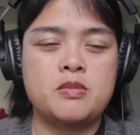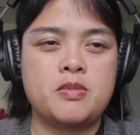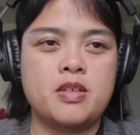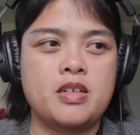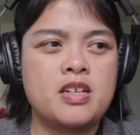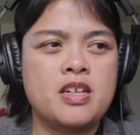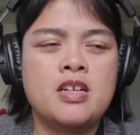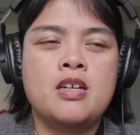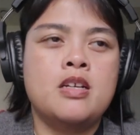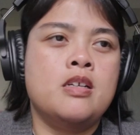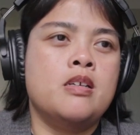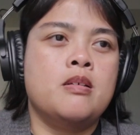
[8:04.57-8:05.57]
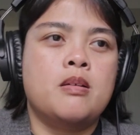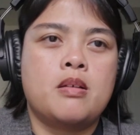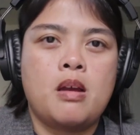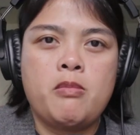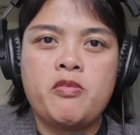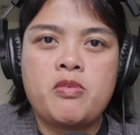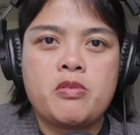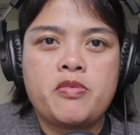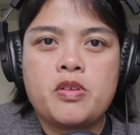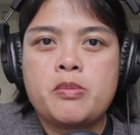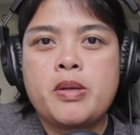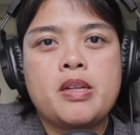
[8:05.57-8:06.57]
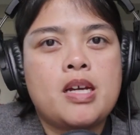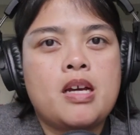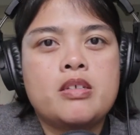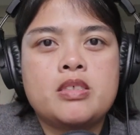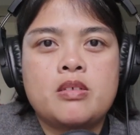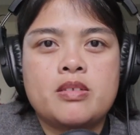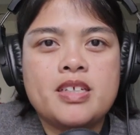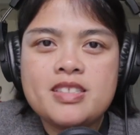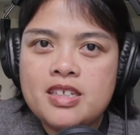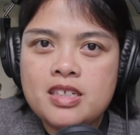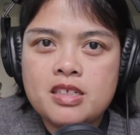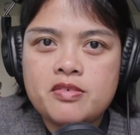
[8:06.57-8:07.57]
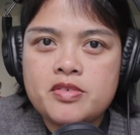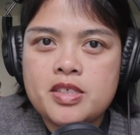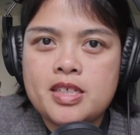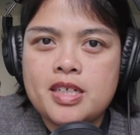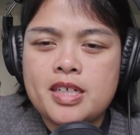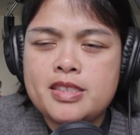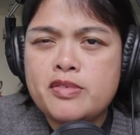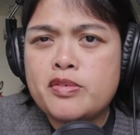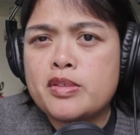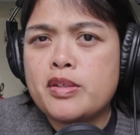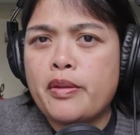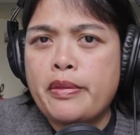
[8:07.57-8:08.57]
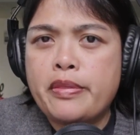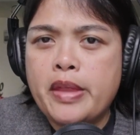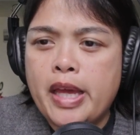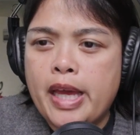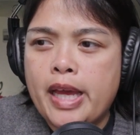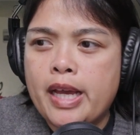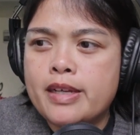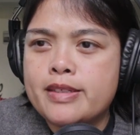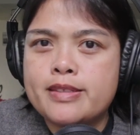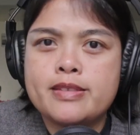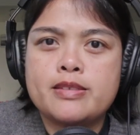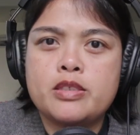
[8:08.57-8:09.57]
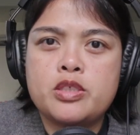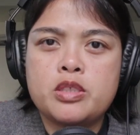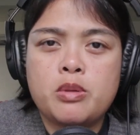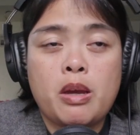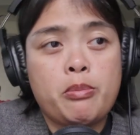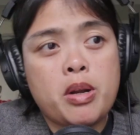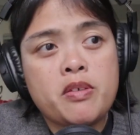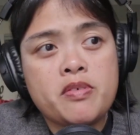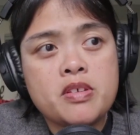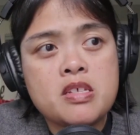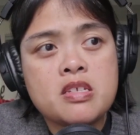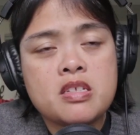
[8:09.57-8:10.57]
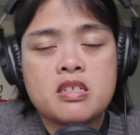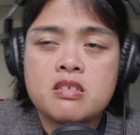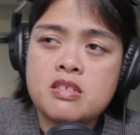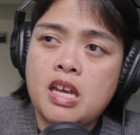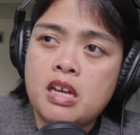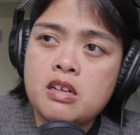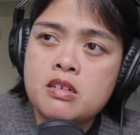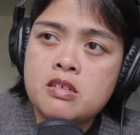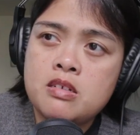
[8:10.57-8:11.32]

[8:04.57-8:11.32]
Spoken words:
But coming from a Filipino household, that's kind of a difficult thing, because usually we have breakfast and then snack,